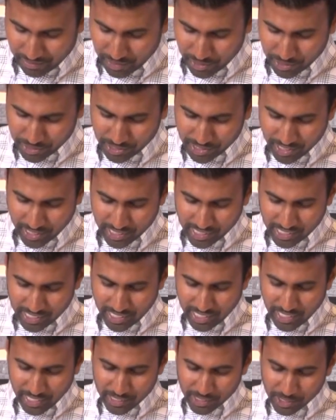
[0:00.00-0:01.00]
Verse
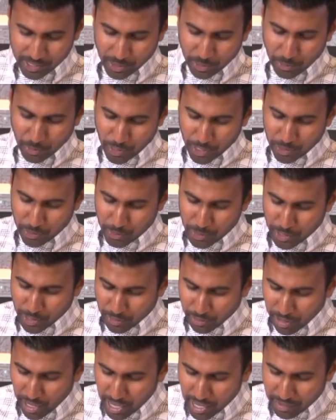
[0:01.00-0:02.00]
16, so when we
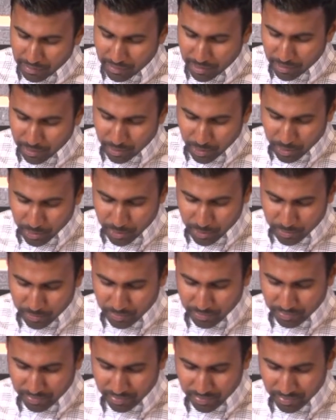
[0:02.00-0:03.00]
arrived in
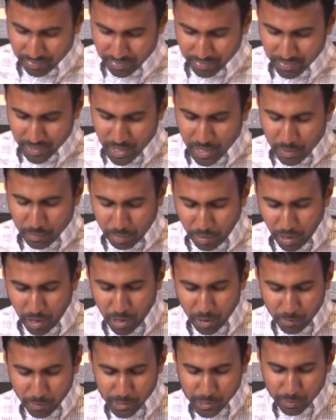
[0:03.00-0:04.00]
Rome,
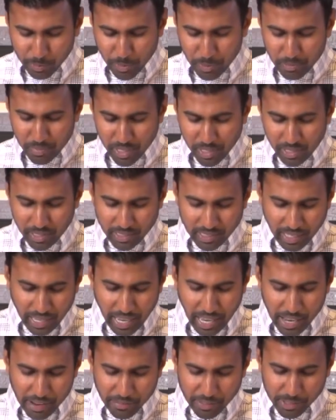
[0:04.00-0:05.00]
Paul was permitted to
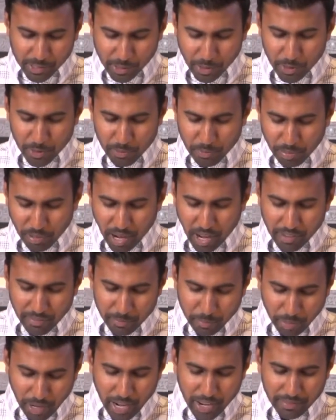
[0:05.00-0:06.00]
have his own
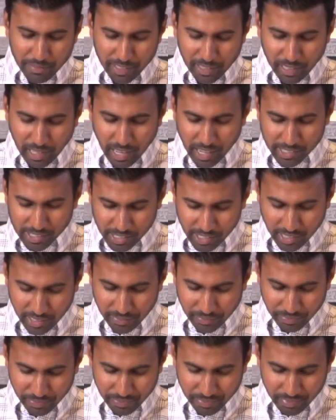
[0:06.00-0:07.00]
private
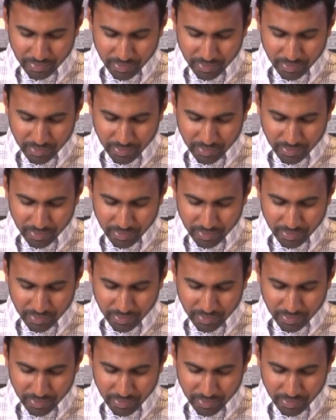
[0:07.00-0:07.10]
lodging,